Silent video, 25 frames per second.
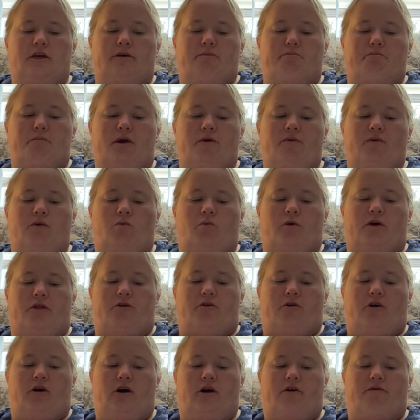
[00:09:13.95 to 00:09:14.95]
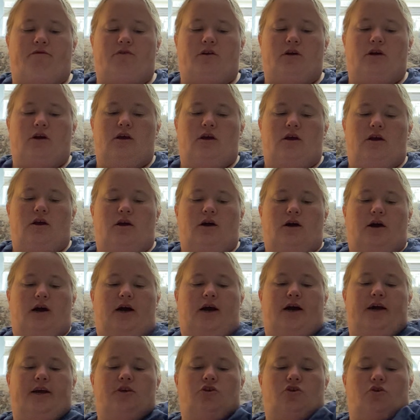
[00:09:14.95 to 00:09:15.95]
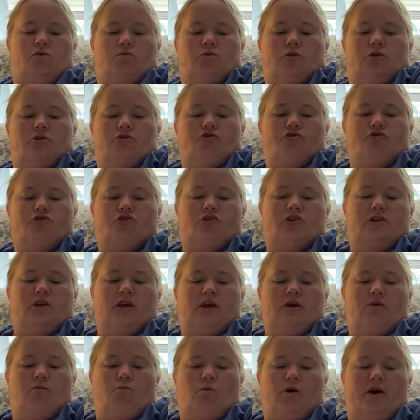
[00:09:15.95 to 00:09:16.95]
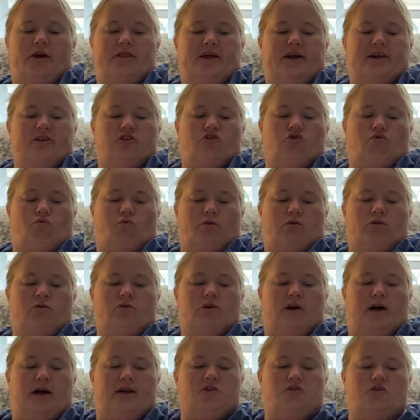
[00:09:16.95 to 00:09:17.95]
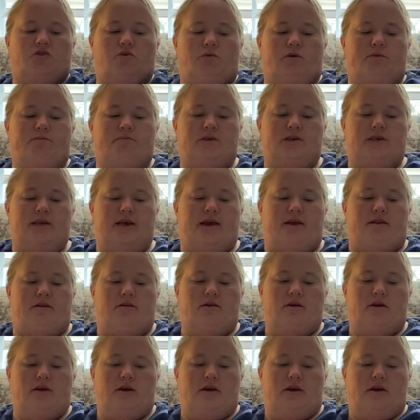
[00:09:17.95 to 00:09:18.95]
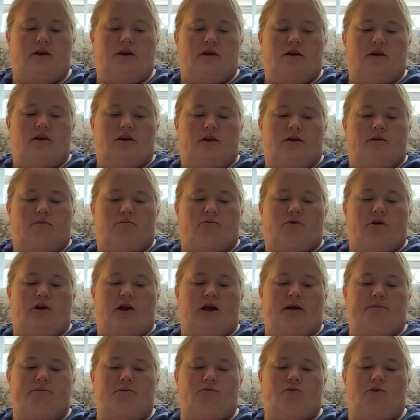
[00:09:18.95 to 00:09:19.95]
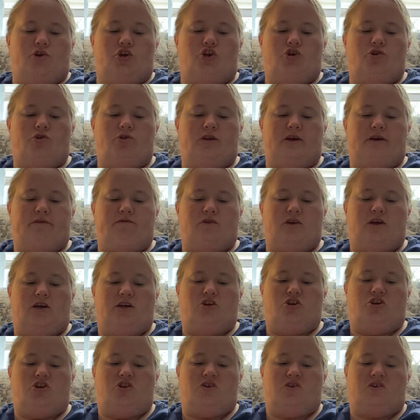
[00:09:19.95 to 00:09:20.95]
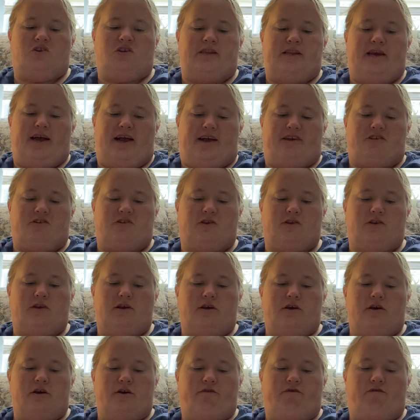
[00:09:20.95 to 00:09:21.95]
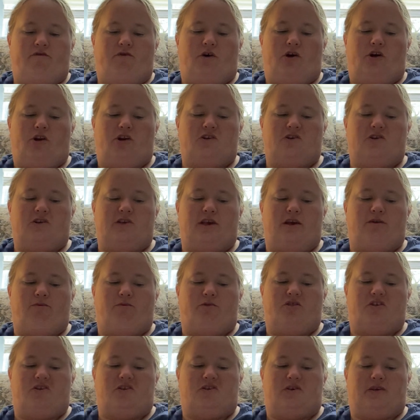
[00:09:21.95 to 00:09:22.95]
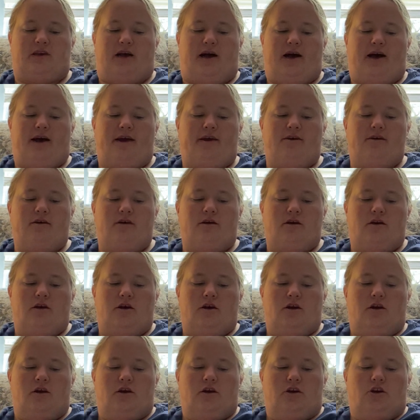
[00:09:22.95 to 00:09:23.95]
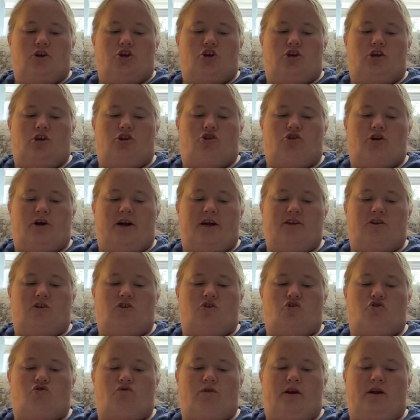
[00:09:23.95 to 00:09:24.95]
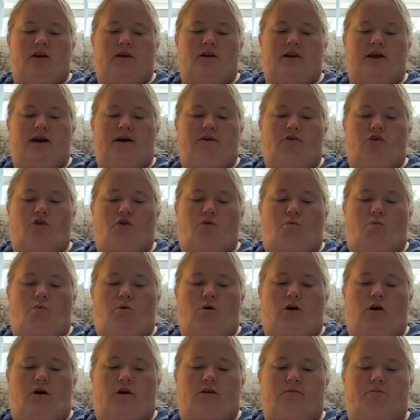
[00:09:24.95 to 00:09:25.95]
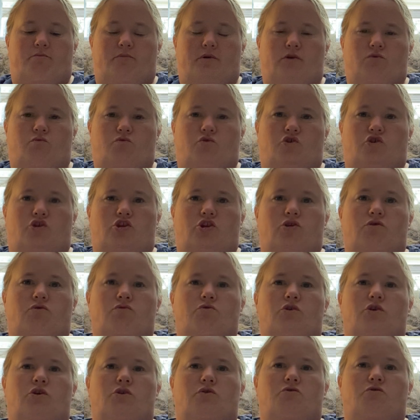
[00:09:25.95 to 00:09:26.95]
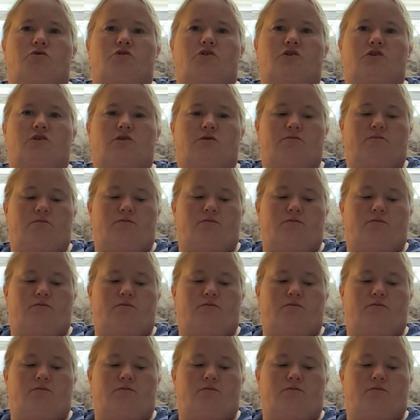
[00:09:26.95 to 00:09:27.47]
Merryweather huffed I don't understand why that squirrel got so upset. Perhaps we shouldn't have touched its nest, Fauna said with a sigh. She tried to straighten out her wand, but it was no use.